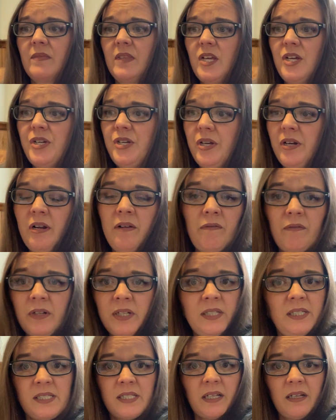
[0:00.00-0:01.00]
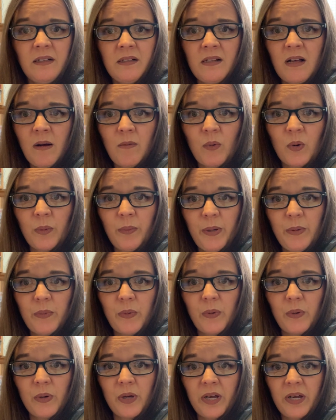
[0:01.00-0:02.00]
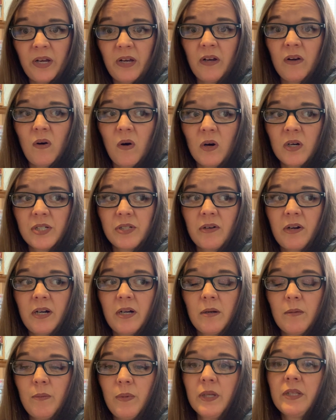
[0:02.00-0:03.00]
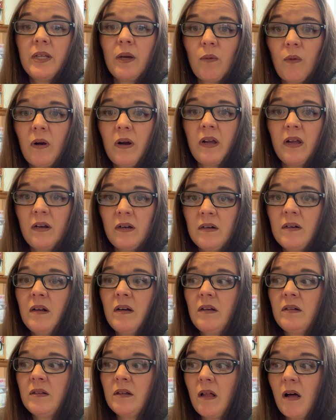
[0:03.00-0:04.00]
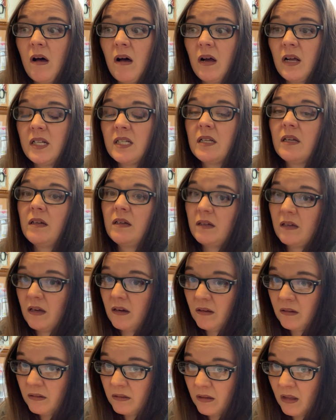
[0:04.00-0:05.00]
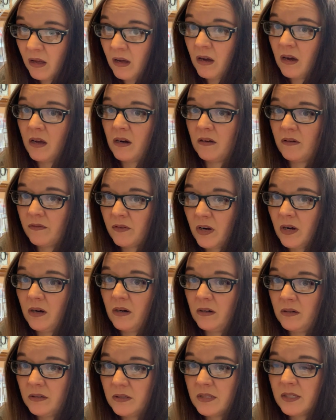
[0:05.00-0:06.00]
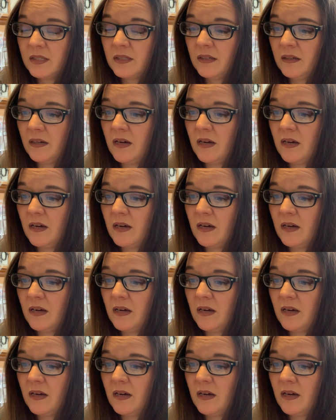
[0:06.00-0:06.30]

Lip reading: she didn't really see a lot more people get incarcerated, but they were getting a lot of calls